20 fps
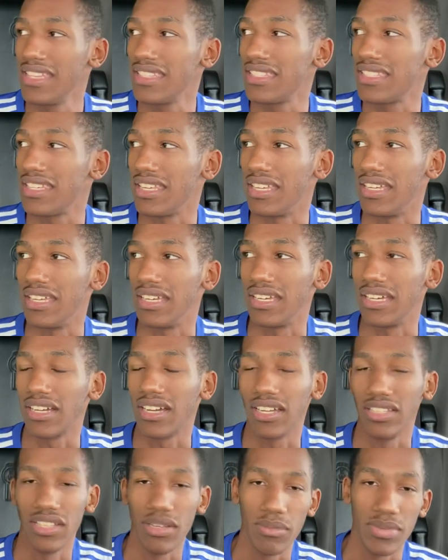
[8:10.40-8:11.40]
to
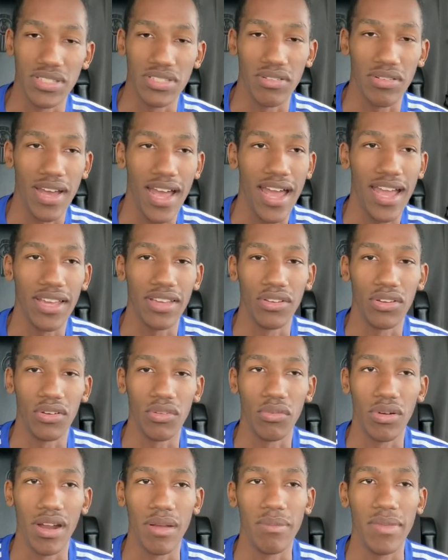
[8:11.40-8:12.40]
Columbus, Ohio,
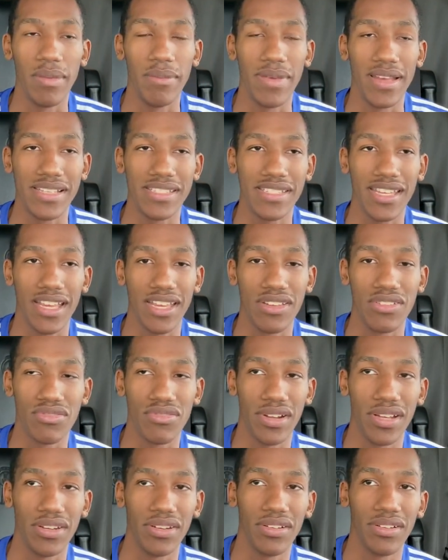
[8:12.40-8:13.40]
where I met my second
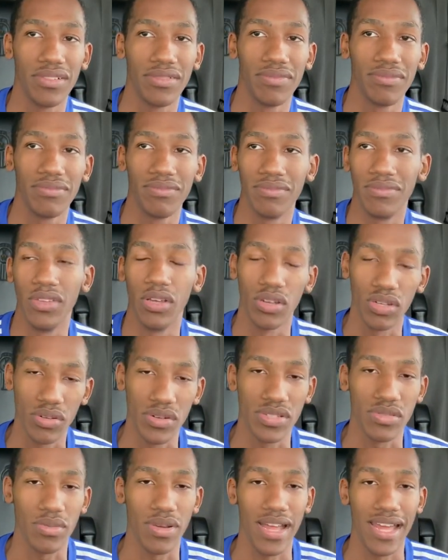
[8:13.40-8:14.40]
trainer. The only
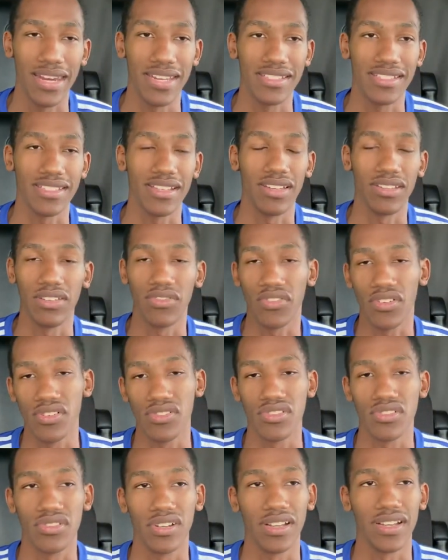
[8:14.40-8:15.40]
reason why I didn't stay on the
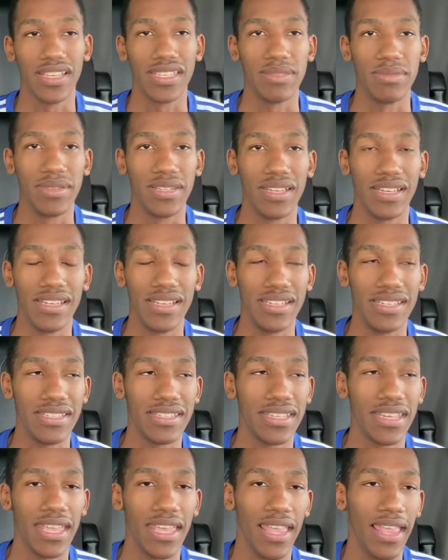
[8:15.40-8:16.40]
first truck is
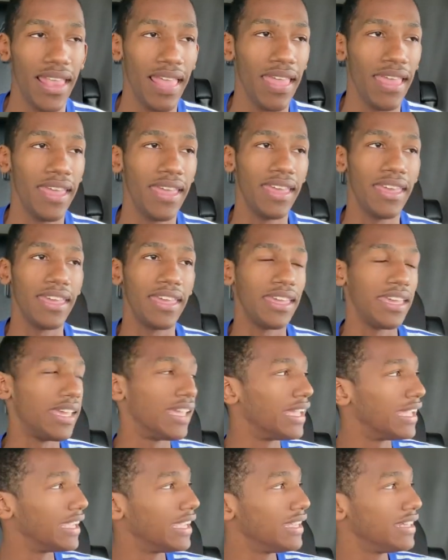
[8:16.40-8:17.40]
because
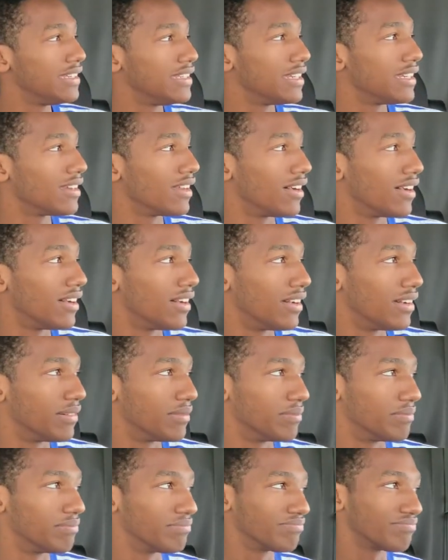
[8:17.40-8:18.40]
he did,
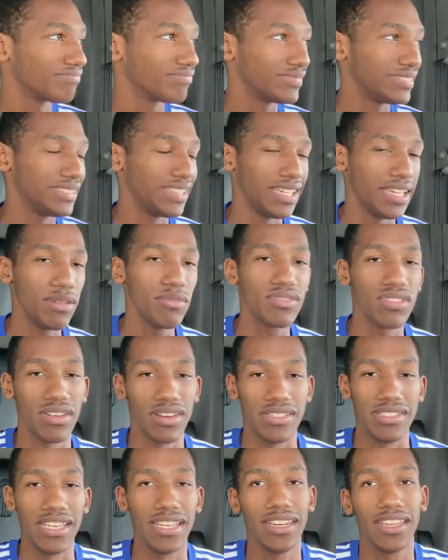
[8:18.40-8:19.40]
he was on
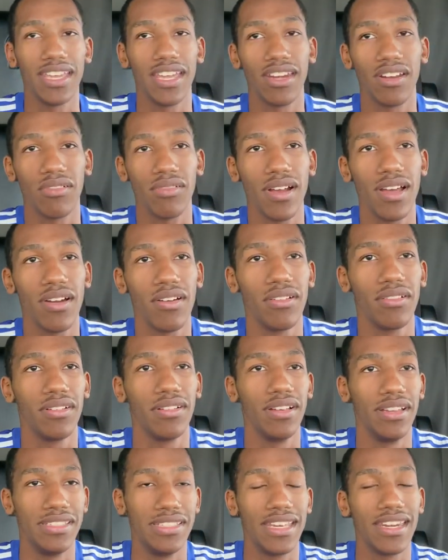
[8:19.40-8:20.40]
a dedicated route,
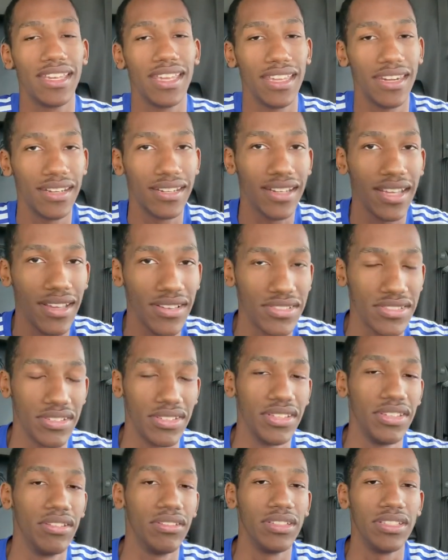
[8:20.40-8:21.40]
a dedicated account, so
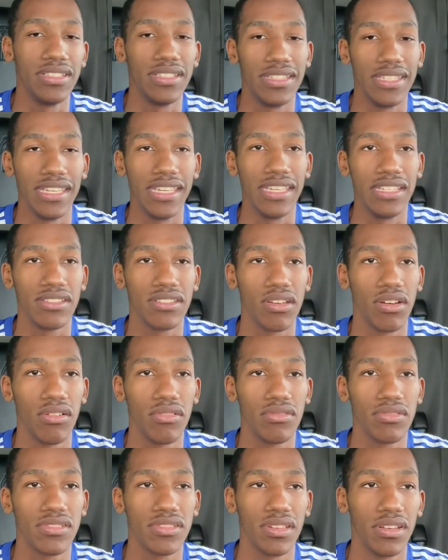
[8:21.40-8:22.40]
he only did the East
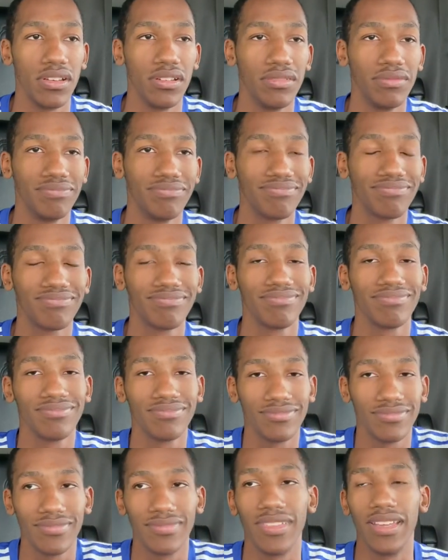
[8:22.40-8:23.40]
Coast. So,
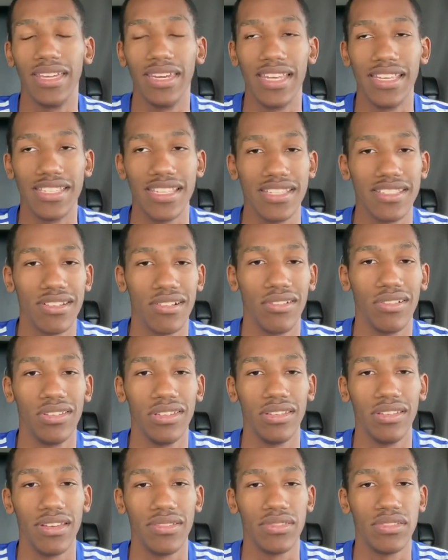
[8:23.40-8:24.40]
and as I said
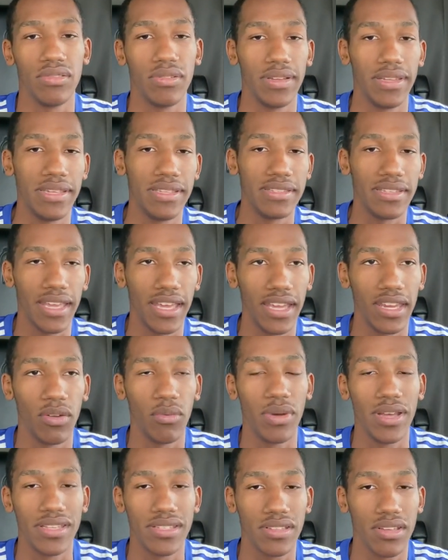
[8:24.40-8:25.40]
earlier, you have to do an East and a
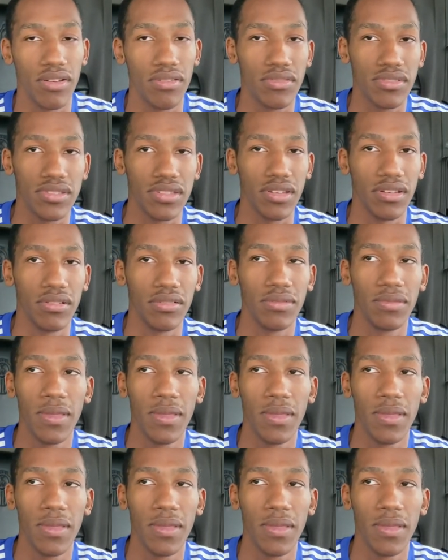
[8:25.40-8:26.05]
West Coast. So